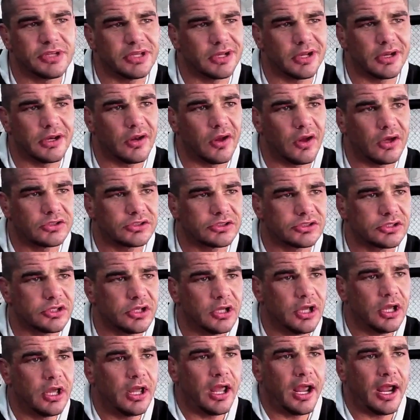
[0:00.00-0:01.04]
in and lost
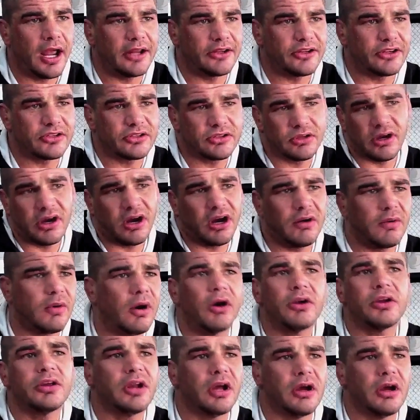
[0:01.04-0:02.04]
and just thought, oh well,